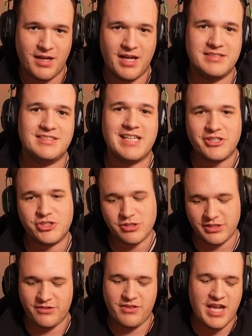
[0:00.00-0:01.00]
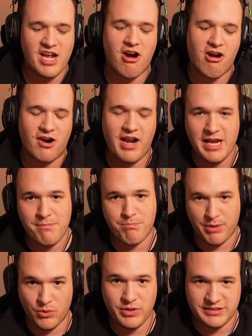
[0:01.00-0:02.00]
Essentially, they are a
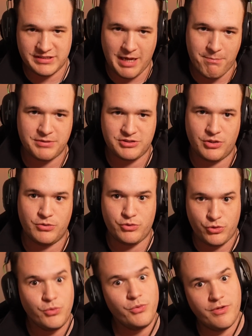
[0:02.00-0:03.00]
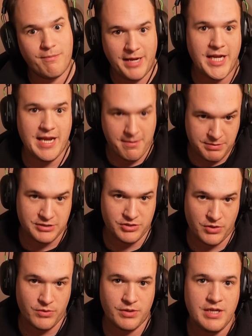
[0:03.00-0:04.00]
bonus episode to the main
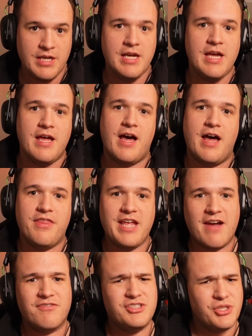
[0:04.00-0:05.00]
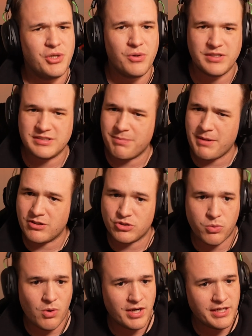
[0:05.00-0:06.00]
episode. The after show is about
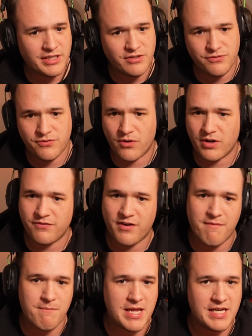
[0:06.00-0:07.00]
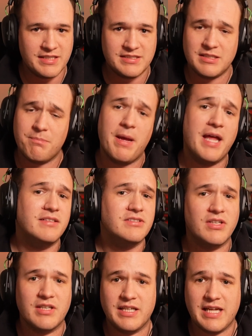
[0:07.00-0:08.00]
20 to 45 minutes, depends
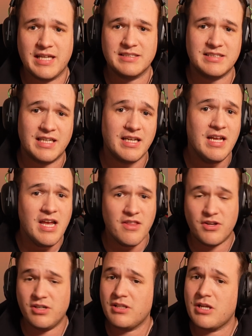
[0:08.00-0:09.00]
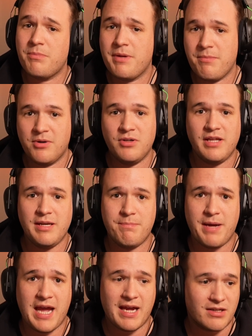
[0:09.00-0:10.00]
on the guest, and they're a little bit more laid
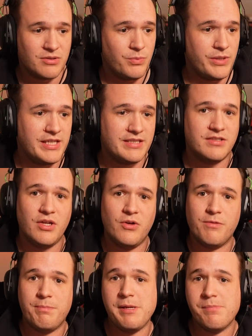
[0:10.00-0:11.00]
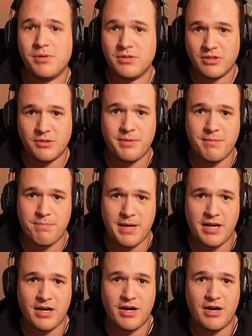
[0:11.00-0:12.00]
back. We get to know the people a little bit
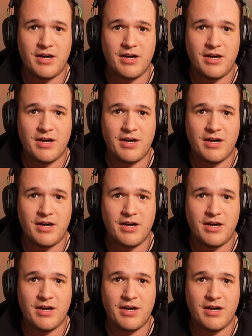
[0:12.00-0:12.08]
better.